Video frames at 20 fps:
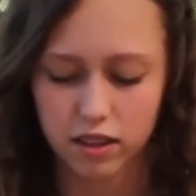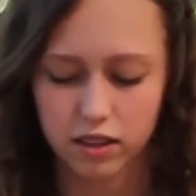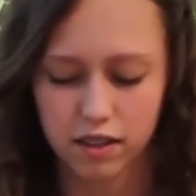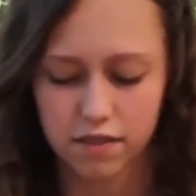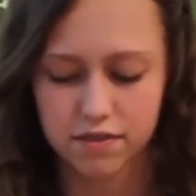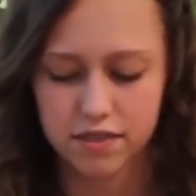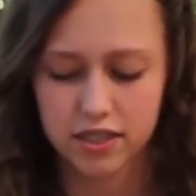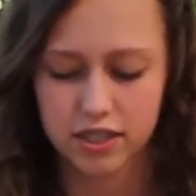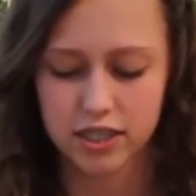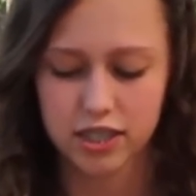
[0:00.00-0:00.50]

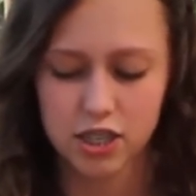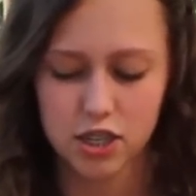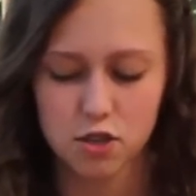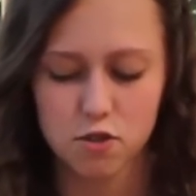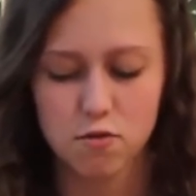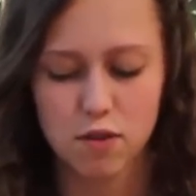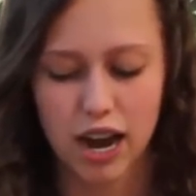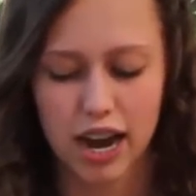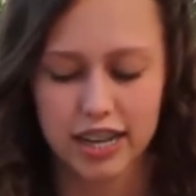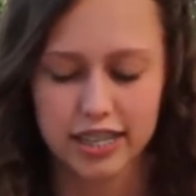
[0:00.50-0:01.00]
love to see
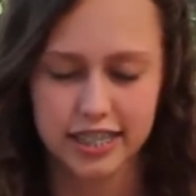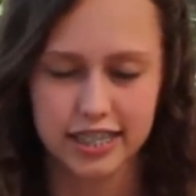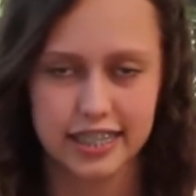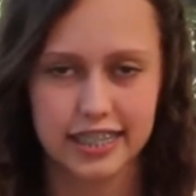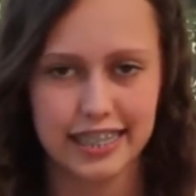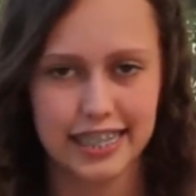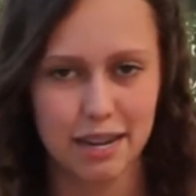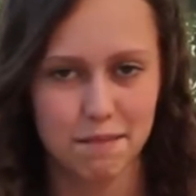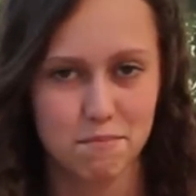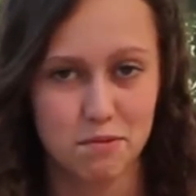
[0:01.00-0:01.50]
you guys'
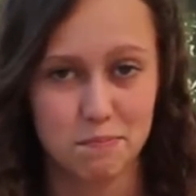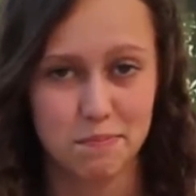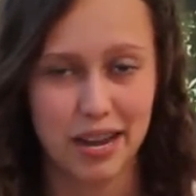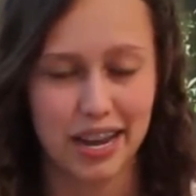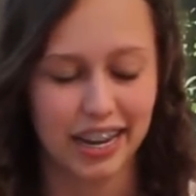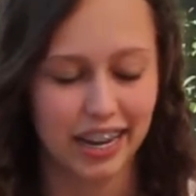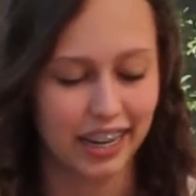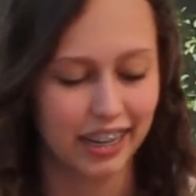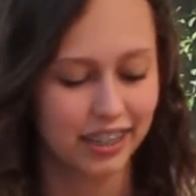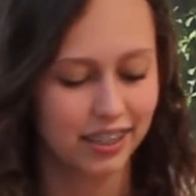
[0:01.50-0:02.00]
diaper
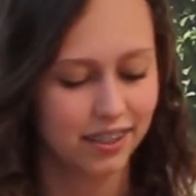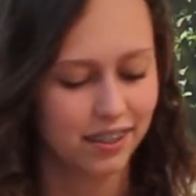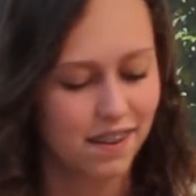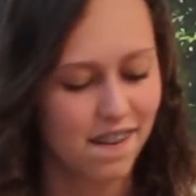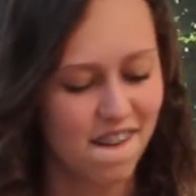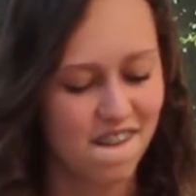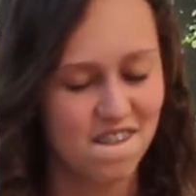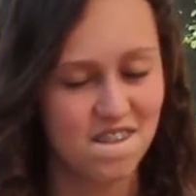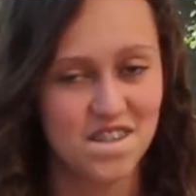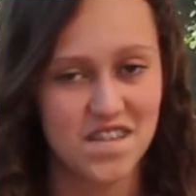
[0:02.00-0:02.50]
bag
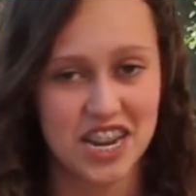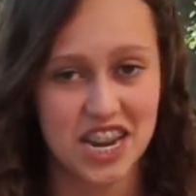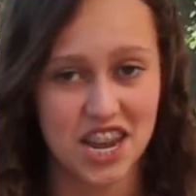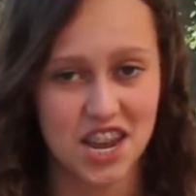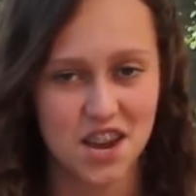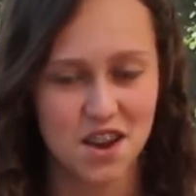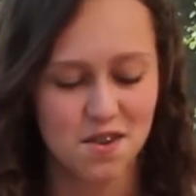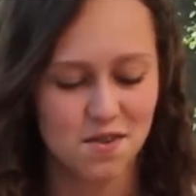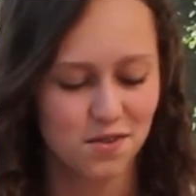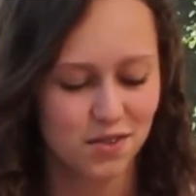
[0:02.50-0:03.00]

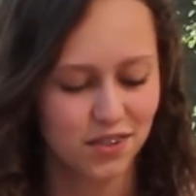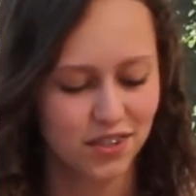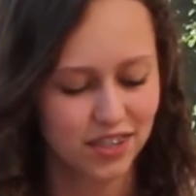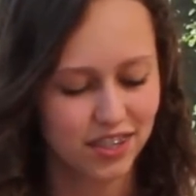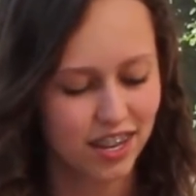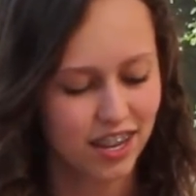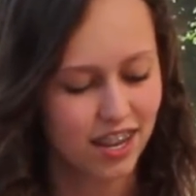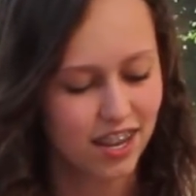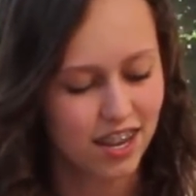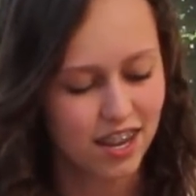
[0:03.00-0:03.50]
videos.